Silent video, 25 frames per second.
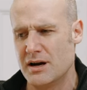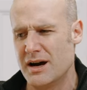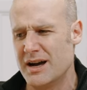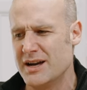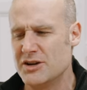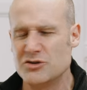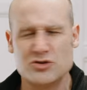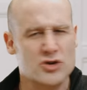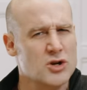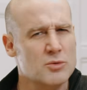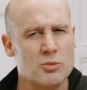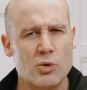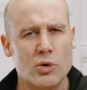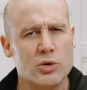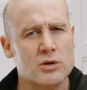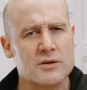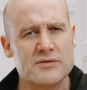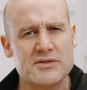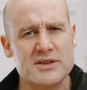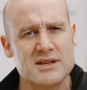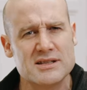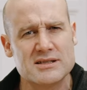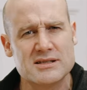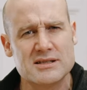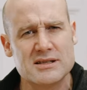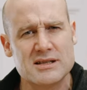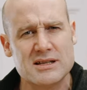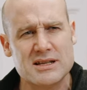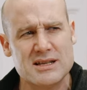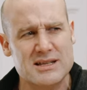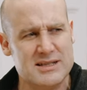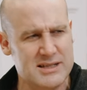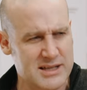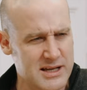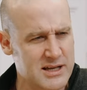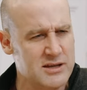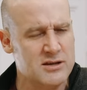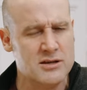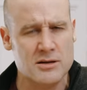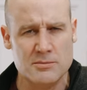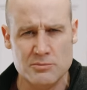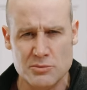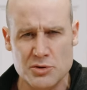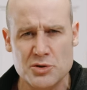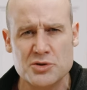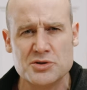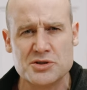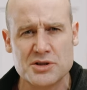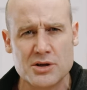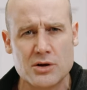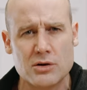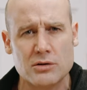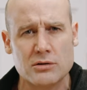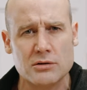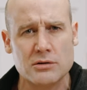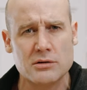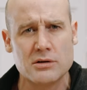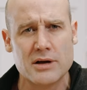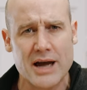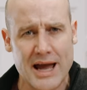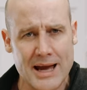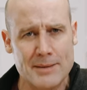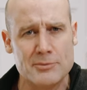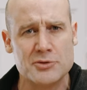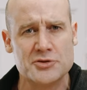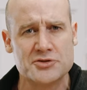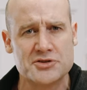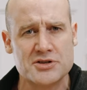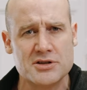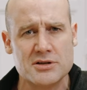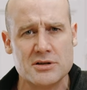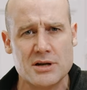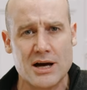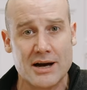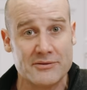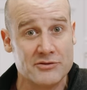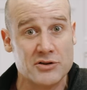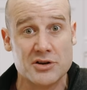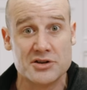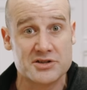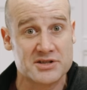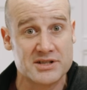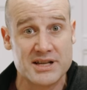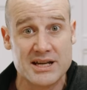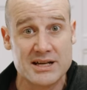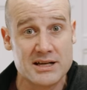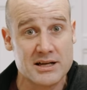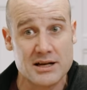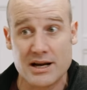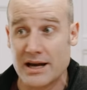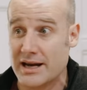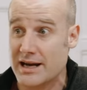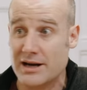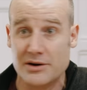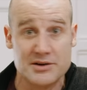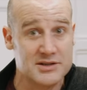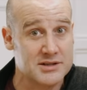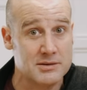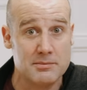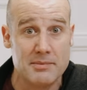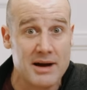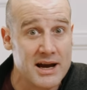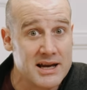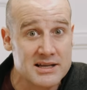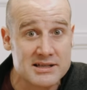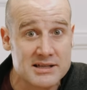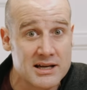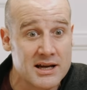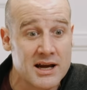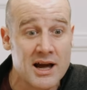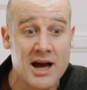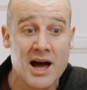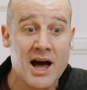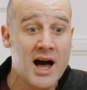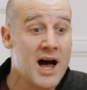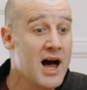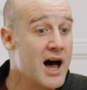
I assume all of this is in the musical Hamilton. I've not seen it, I hear it's amazing.